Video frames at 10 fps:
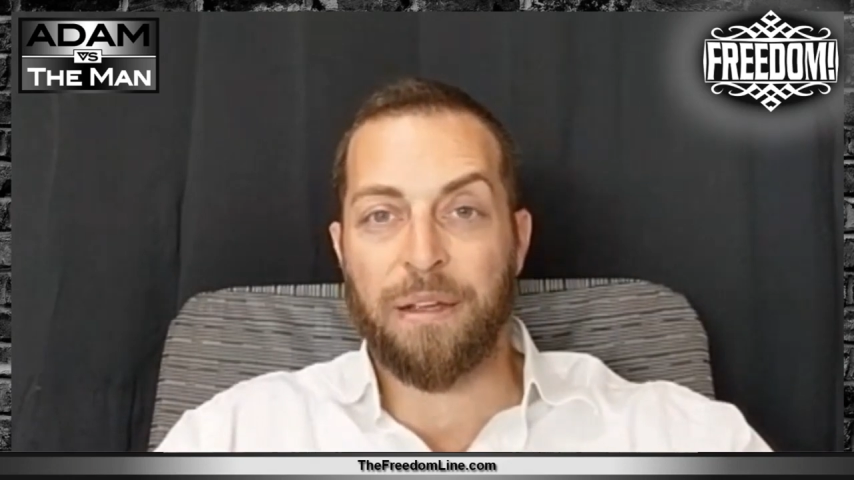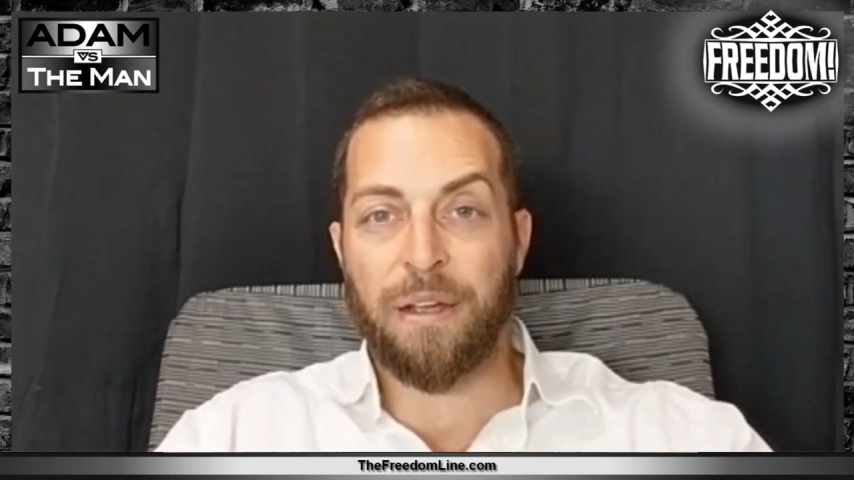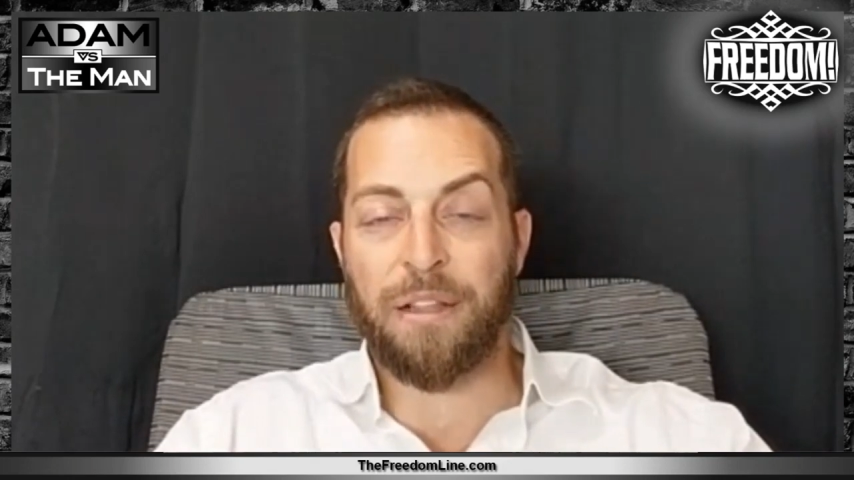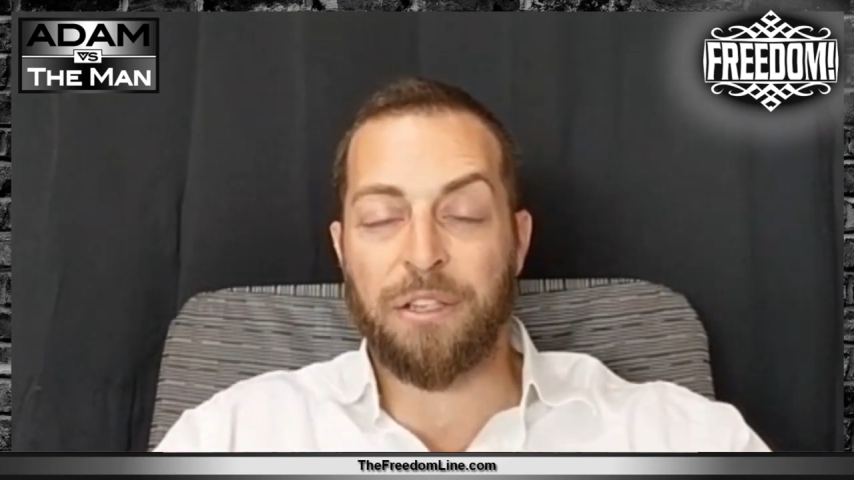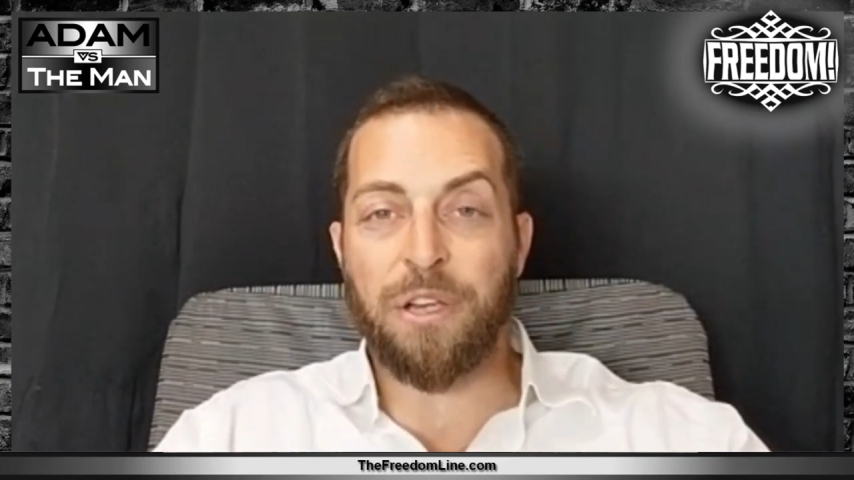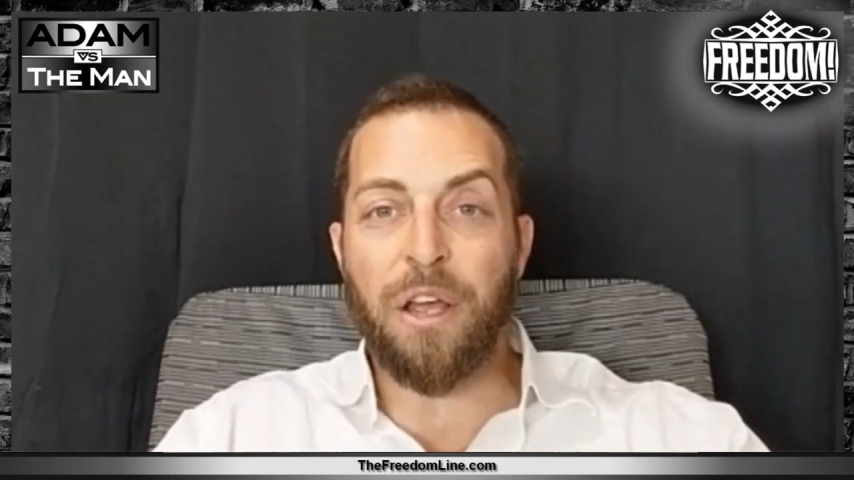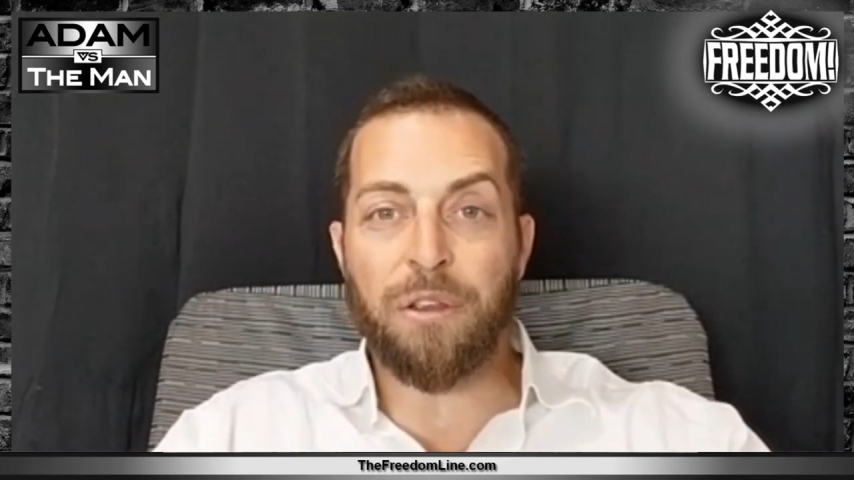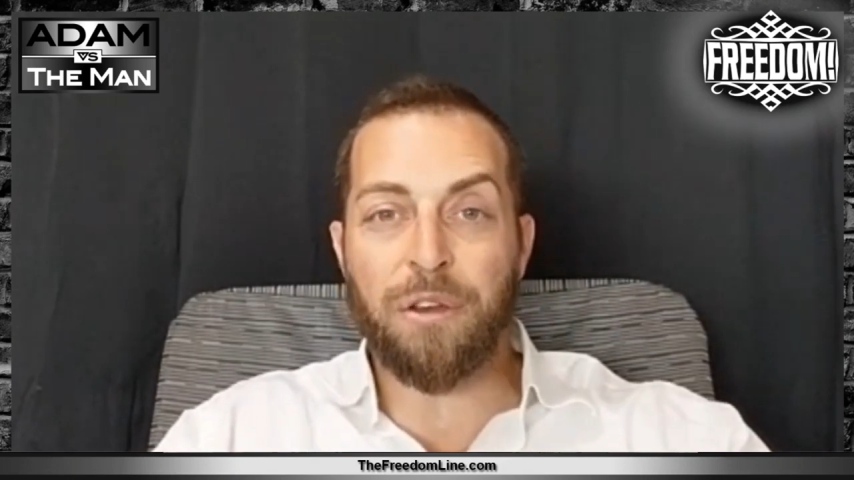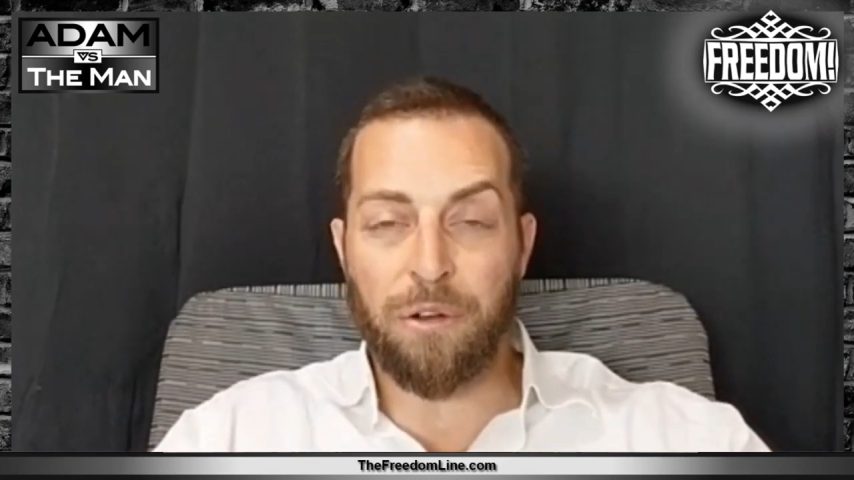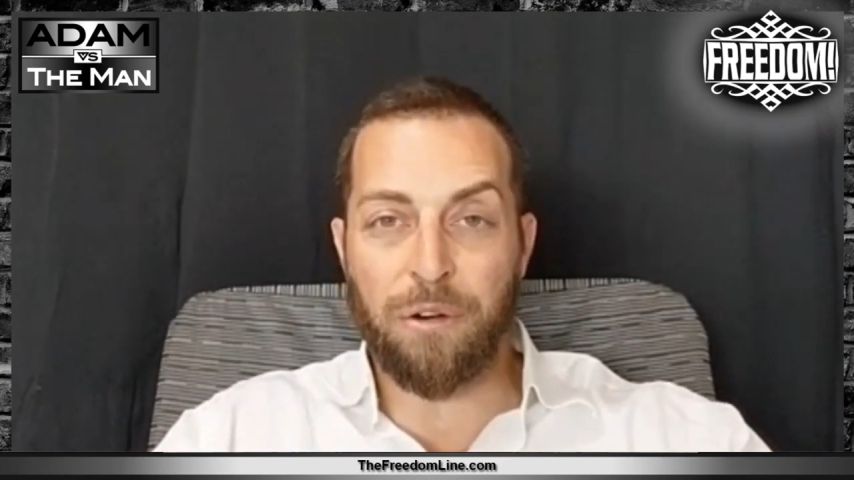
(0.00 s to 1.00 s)
At the
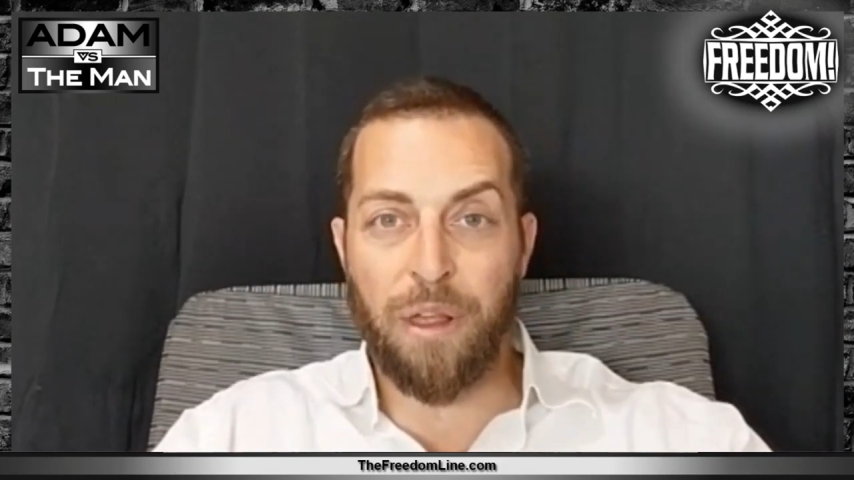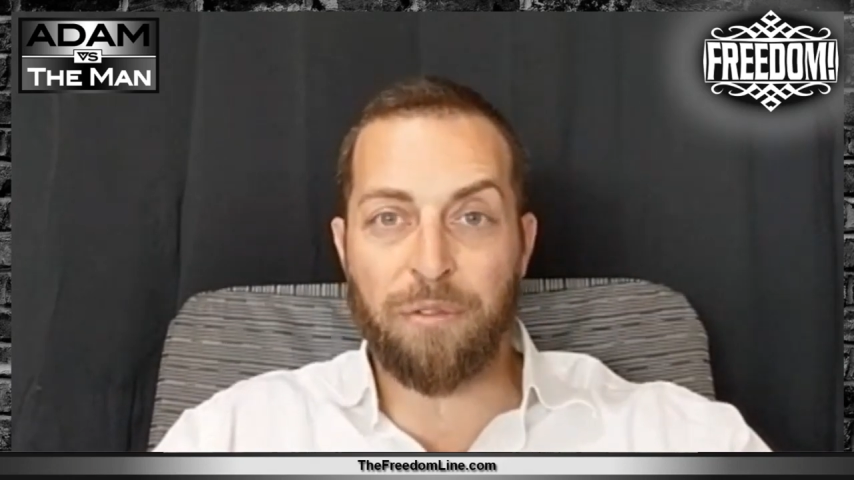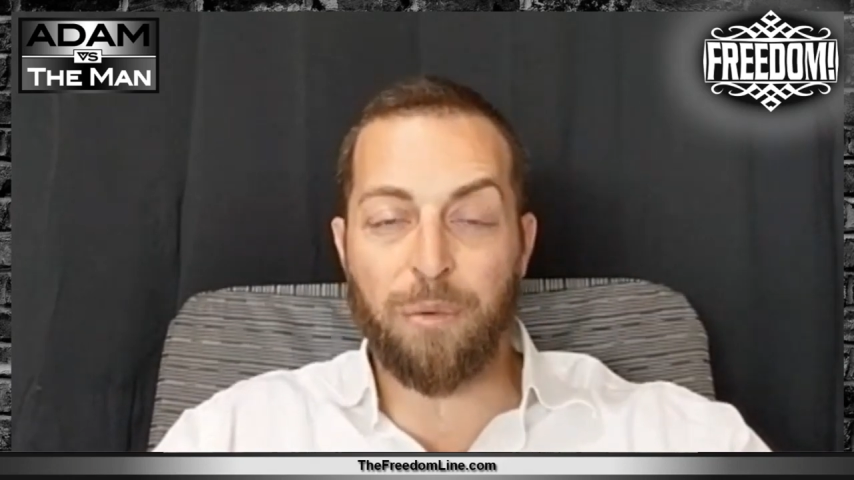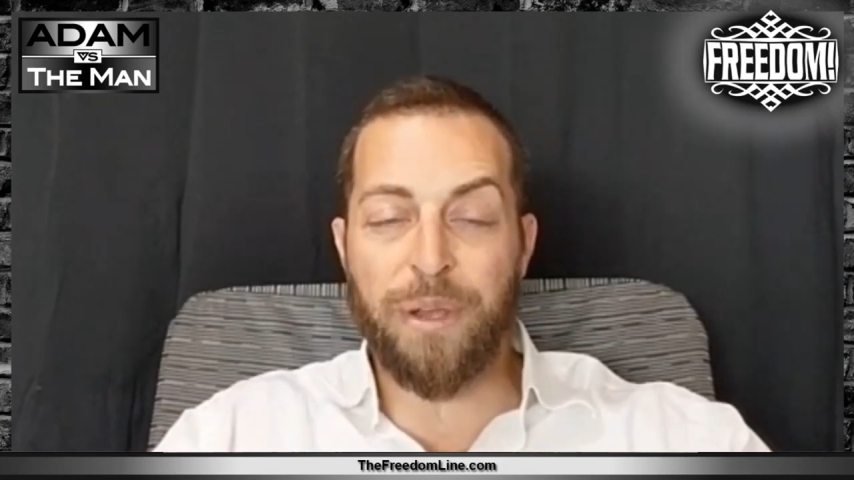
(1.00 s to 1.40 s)
cellular level,